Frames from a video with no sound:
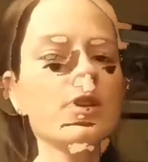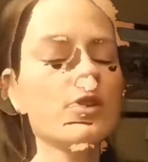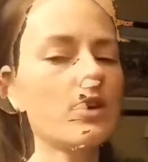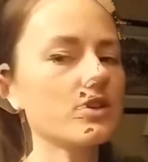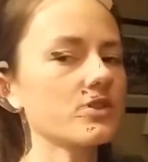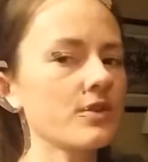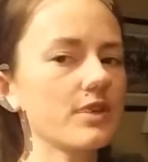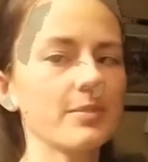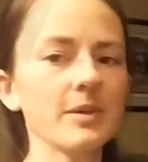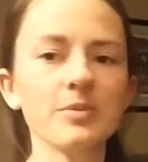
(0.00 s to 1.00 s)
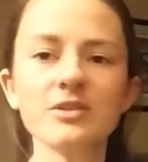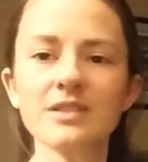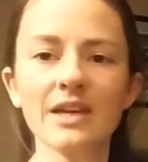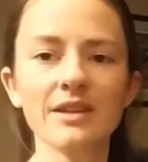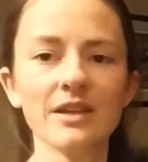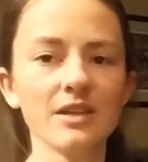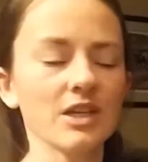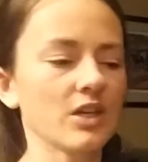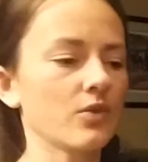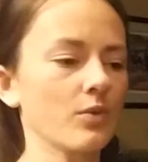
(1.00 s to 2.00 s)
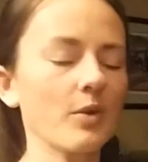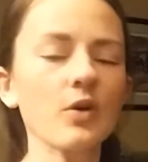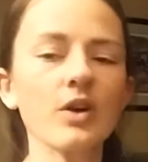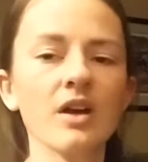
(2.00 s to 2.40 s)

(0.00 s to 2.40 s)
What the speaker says: You'll also hear people say that remote